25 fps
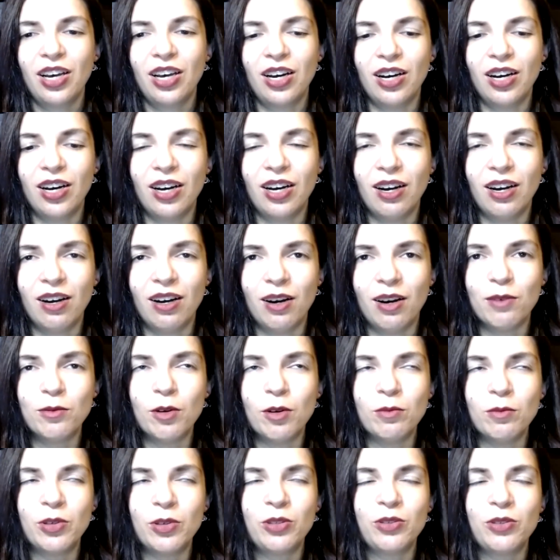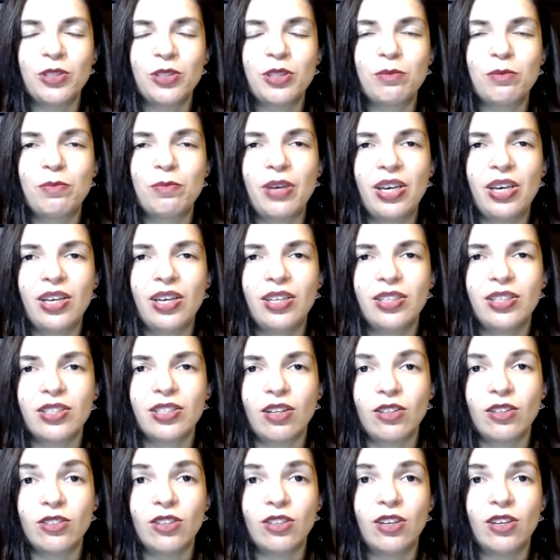a woman who
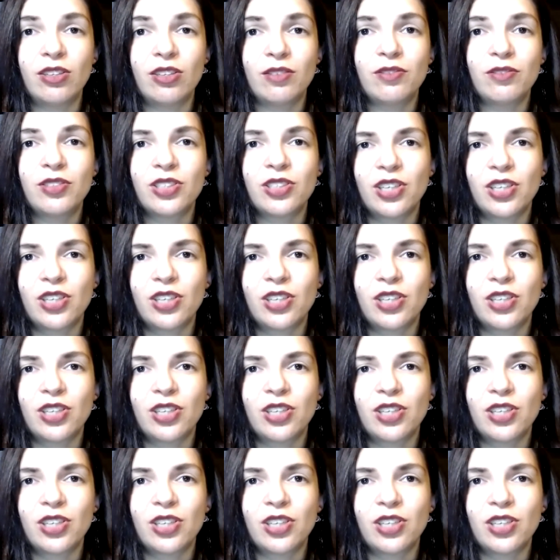spent a lot of